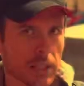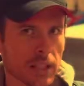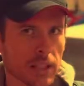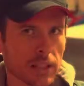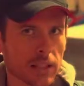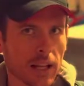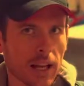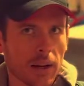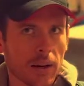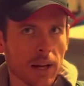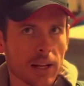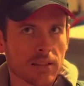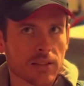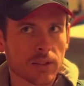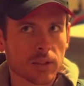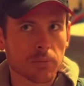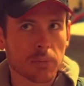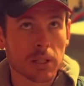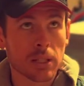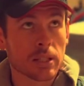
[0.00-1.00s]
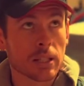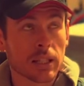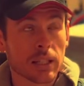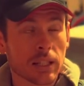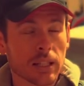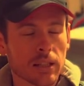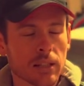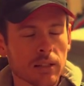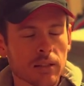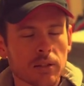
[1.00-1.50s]
and loud. I still maintain
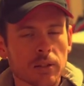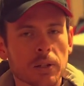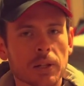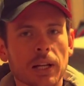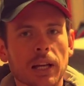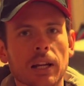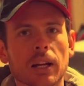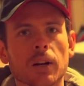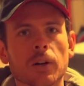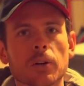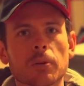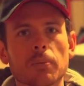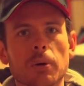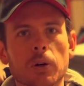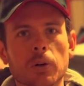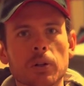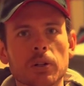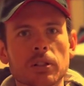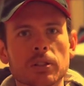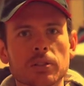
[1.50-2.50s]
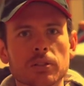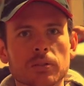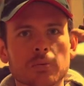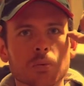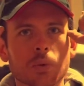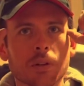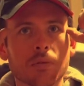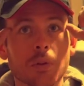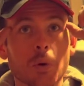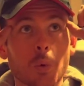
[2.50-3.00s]
that the 3800 motor is
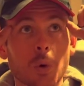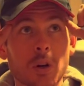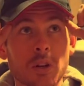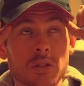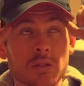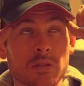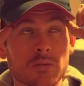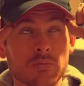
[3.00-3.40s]
one of the worst